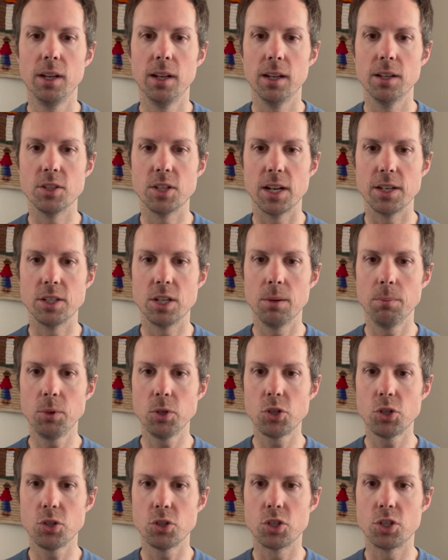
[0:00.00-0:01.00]
is that
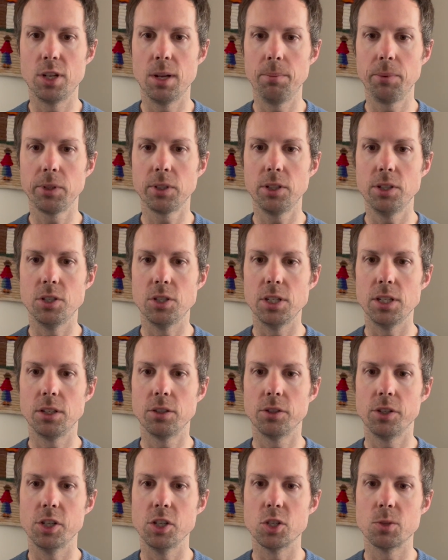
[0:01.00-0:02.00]
temperatures typically
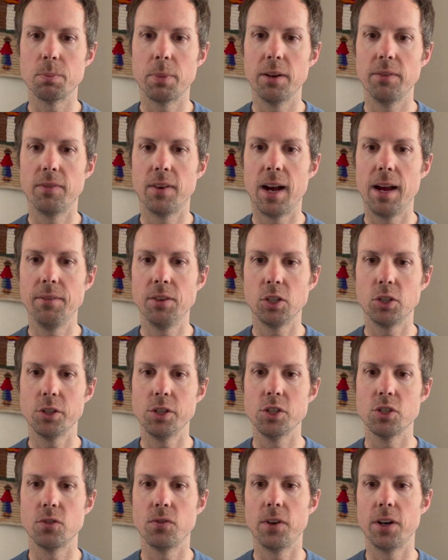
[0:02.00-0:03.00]
decrease by 5
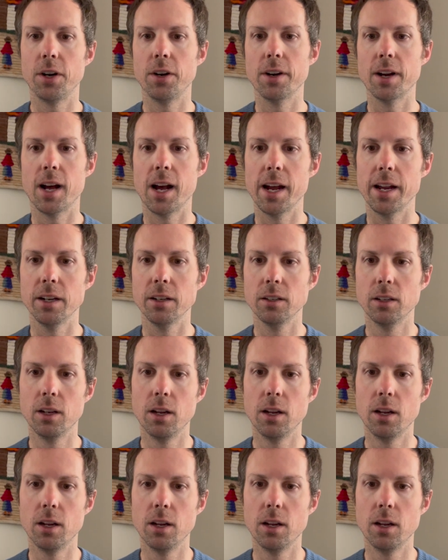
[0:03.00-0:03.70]
degrees Fahrenheit